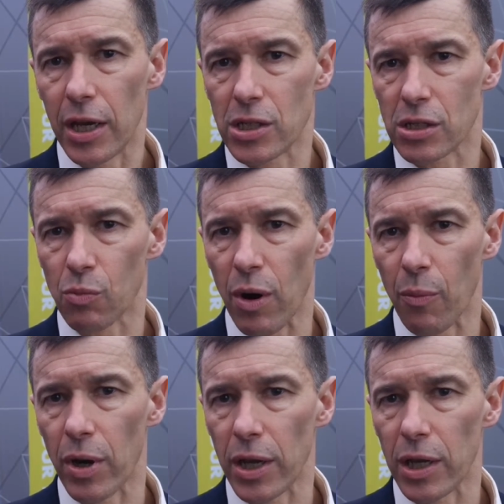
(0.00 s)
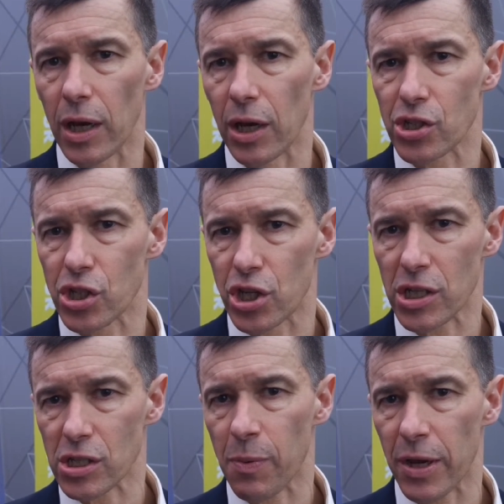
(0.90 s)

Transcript: is that when we suggest to